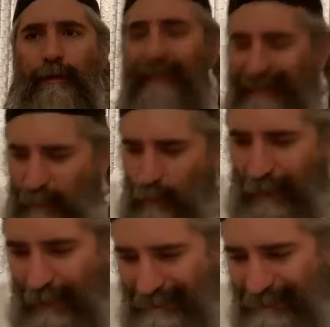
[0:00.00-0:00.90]
This is
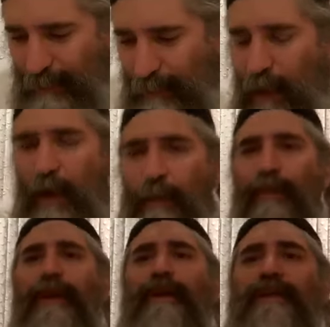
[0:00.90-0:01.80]
why Chazal
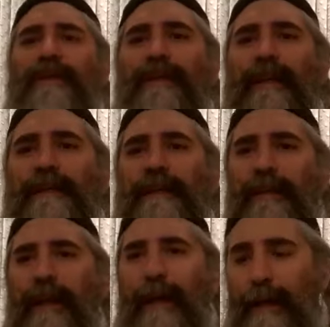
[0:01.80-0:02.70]
bring us this
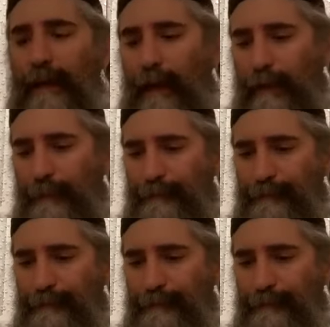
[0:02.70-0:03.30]
in the Haggadah.